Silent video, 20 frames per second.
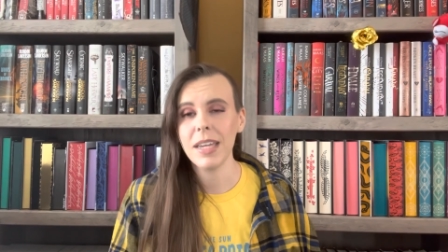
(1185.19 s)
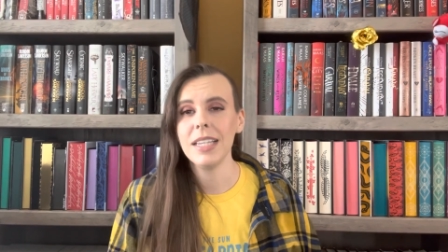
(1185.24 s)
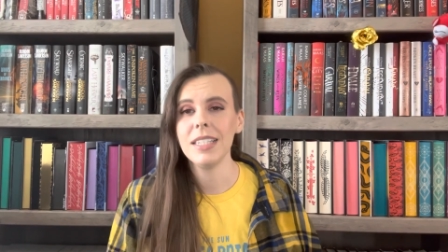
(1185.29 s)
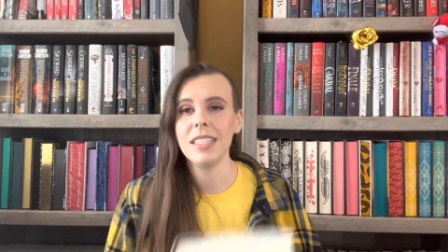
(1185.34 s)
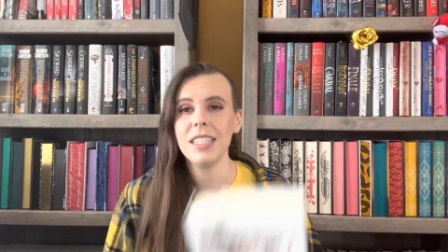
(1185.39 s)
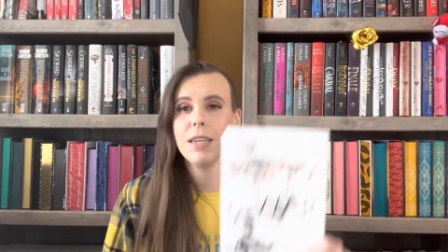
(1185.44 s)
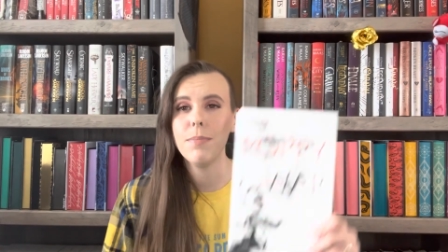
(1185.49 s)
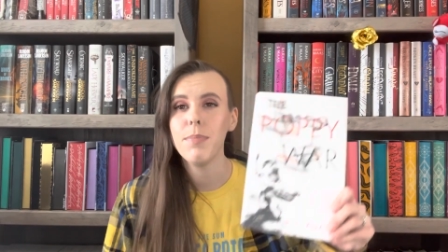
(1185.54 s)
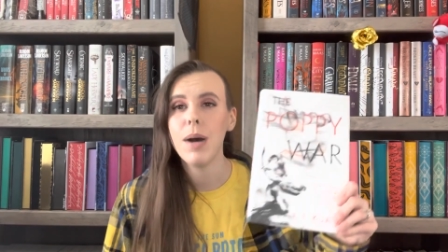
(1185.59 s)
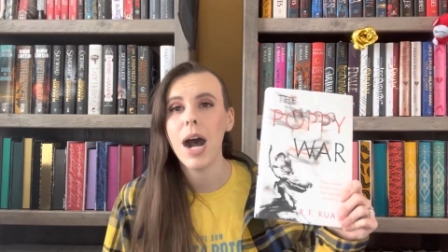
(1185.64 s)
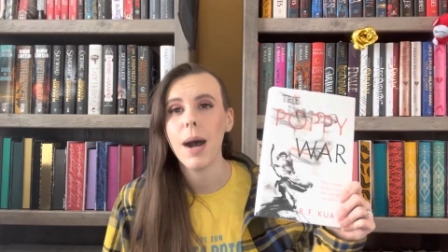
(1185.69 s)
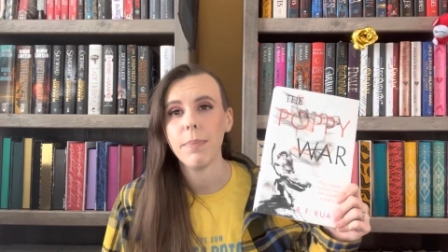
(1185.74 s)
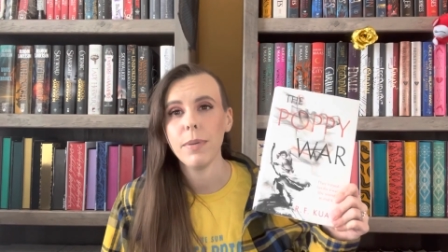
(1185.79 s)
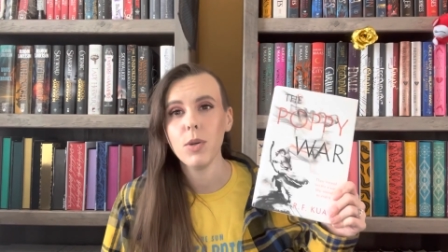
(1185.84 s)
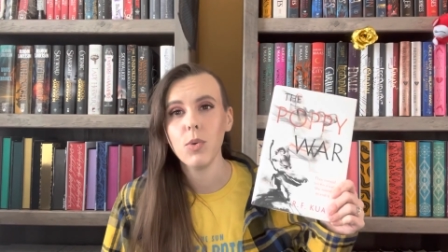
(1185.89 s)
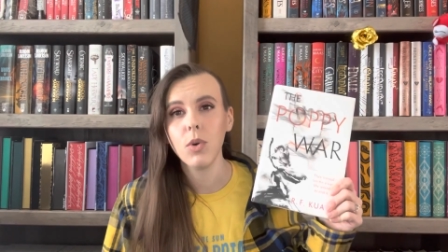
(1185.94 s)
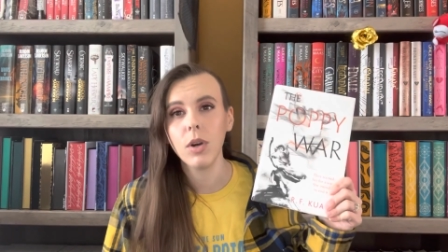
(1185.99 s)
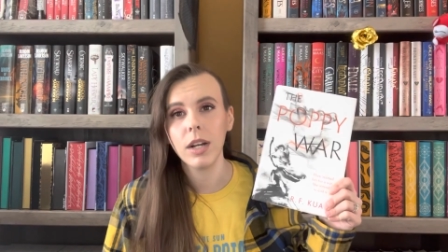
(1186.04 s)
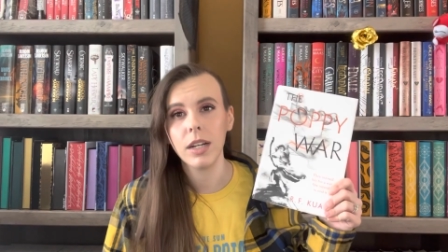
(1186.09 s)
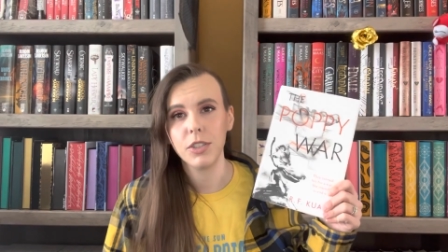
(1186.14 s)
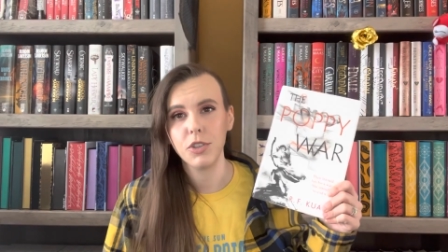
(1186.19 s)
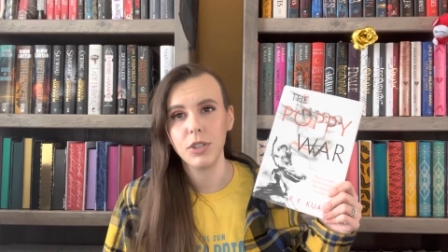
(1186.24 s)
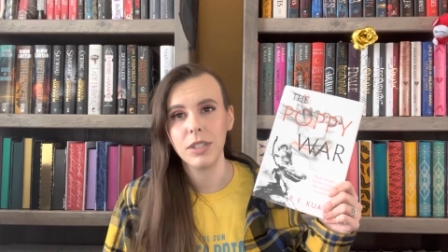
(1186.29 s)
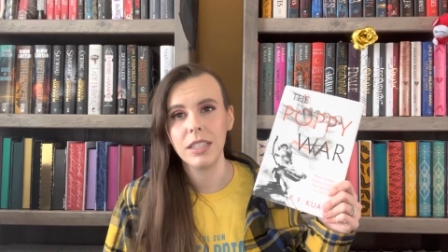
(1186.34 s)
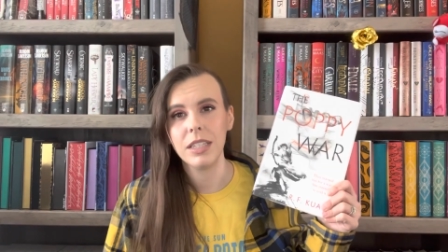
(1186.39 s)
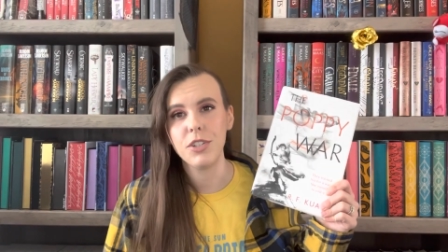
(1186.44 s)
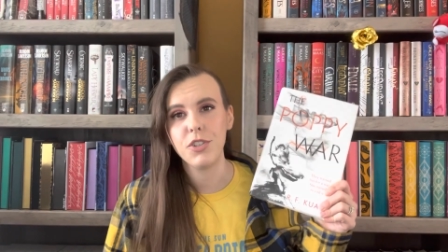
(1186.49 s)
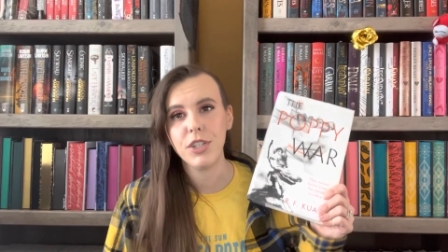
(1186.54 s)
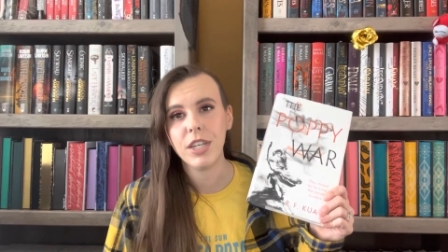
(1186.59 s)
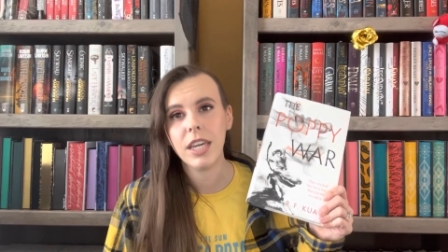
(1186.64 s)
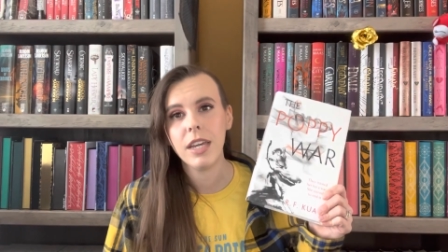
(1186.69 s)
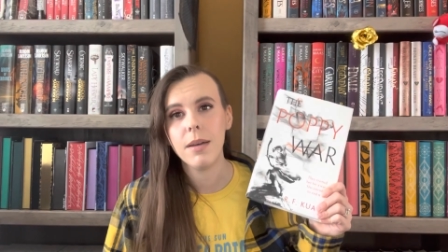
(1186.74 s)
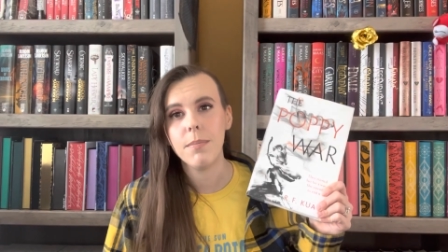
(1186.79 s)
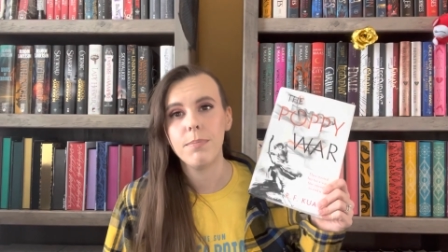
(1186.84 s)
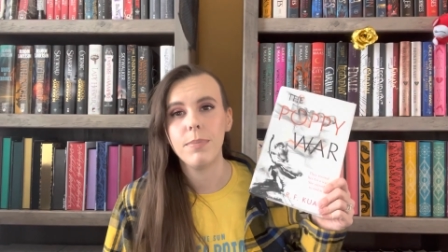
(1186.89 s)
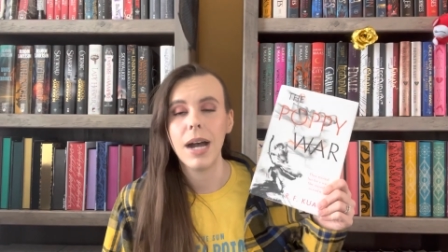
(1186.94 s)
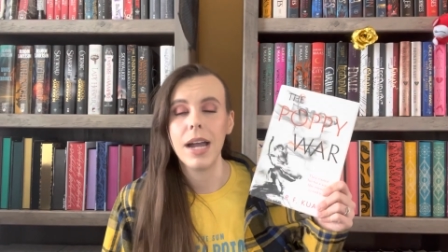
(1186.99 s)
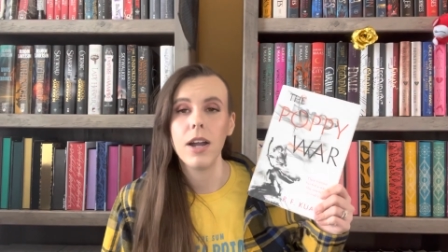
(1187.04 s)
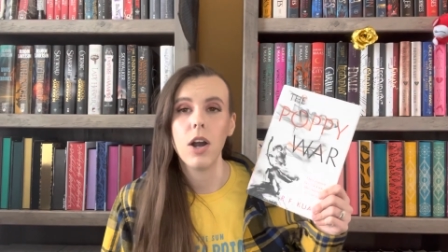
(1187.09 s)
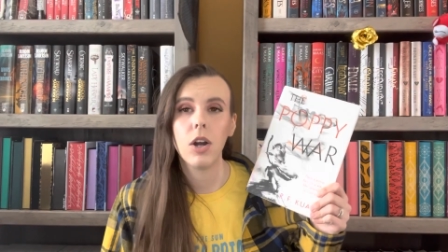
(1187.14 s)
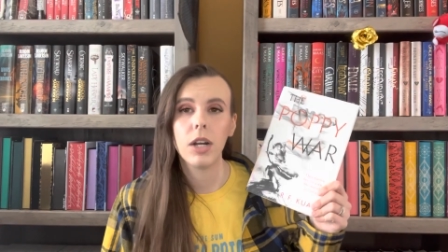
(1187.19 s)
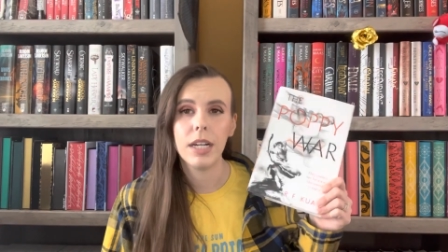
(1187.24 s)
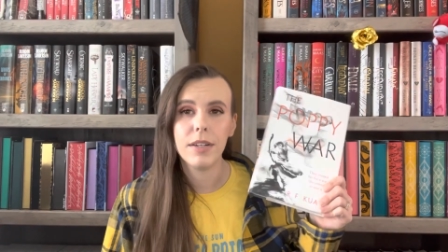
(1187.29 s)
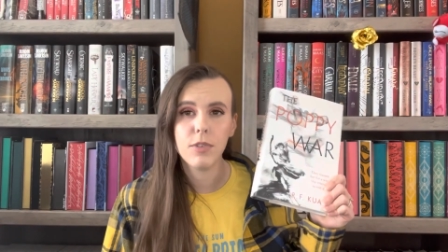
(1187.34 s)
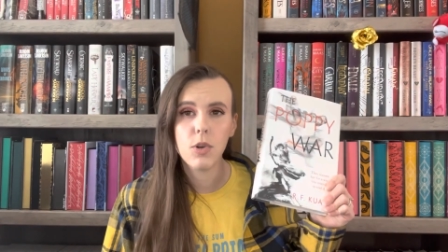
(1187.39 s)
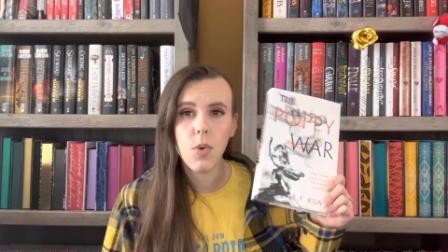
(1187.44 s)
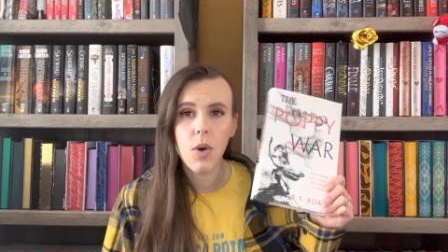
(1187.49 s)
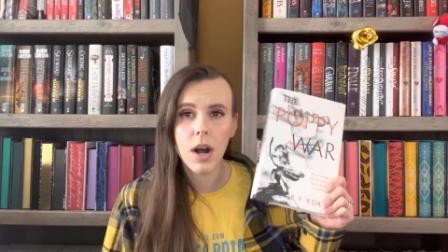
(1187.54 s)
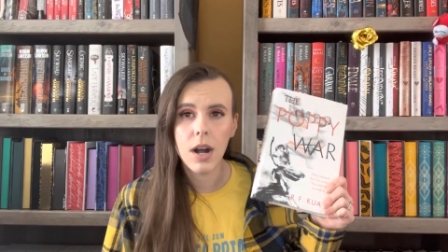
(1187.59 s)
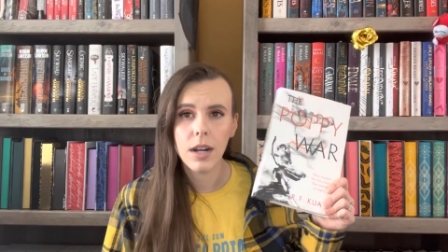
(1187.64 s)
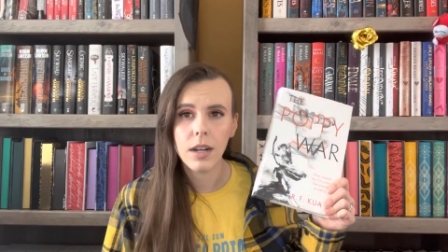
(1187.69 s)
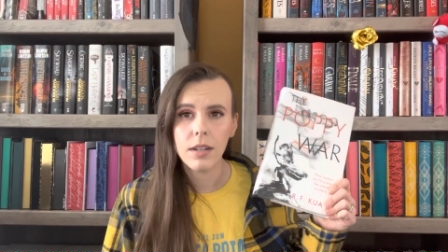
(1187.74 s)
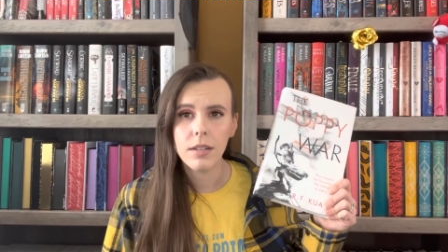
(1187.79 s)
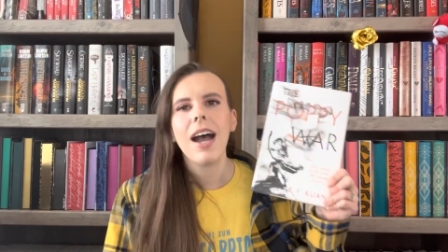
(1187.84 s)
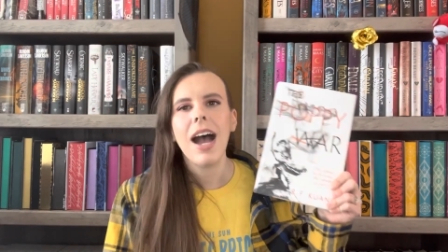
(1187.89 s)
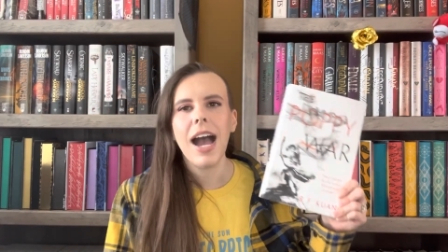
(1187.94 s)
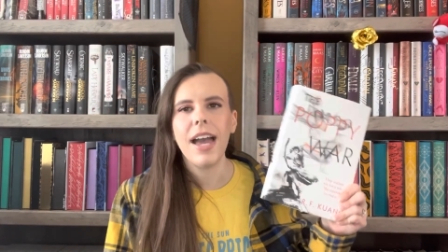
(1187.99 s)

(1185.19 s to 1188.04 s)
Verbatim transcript: is the Poppy War trilogy by R.F. Kuang.